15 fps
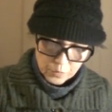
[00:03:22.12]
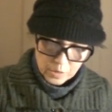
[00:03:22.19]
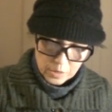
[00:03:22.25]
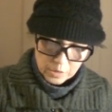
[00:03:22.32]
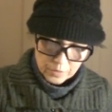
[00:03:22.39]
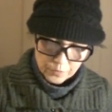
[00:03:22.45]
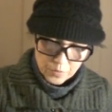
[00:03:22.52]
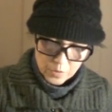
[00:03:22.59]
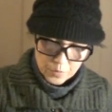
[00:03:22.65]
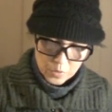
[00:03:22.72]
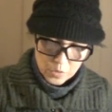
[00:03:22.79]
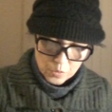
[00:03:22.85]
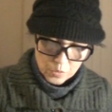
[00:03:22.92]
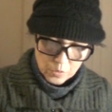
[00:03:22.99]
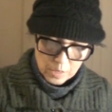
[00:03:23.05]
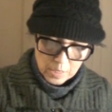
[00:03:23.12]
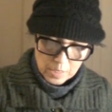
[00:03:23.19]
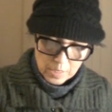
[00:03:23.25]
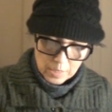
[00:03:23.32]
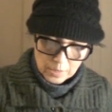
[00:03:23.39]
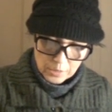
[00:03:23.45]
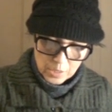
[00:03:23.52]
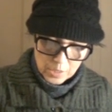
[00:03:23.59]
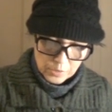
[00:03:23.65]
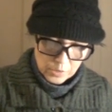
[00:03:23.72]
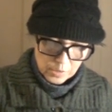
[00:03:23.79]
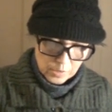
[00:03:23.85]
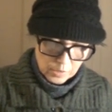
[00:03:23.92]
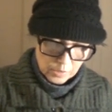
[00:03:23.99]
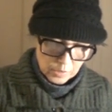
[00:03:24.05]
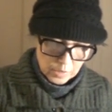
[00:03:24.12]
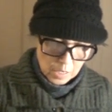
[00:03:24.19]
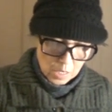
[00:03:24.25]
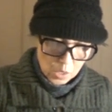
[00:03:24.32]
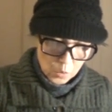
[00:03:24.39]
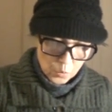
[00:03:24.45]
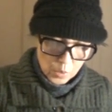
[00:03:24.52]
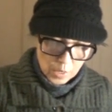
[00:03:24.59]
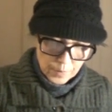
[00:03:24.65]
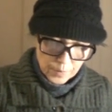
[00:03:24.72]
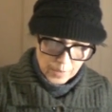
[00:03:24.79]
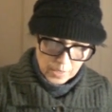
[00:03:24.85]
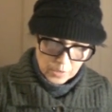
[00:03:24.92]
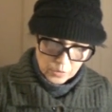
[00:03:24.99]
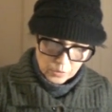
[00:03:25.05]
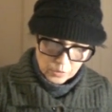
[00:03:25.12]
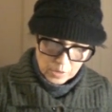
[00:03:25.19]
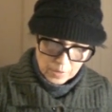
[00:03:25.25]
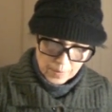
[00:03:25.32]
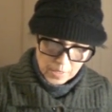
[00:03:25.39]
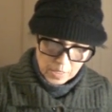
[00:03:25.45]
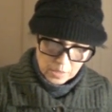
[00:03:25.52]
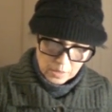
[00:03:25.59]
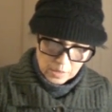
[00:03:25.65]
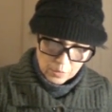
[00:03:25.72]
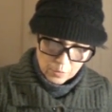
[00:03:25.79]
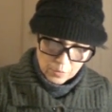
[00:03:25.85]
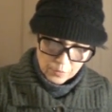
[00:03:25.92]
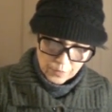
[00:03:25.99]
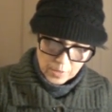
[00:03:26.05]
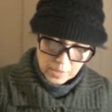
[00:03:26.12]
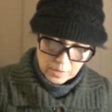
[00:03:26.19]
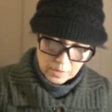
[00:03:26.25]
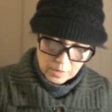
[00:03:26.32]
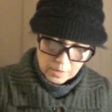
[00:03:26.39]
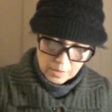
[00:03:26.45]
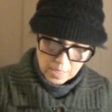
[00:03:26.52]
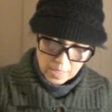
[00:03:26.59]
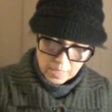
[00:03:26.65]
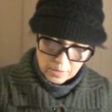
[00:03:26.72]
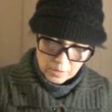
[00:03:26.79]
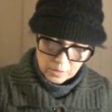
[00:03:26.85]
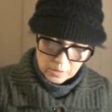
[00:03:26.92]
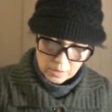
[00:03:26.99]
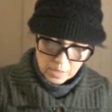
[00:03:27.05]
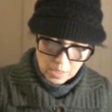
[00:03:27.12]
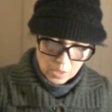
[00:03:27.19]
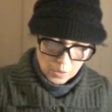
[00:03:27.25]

words from you dances. One battle demands our fighting hands.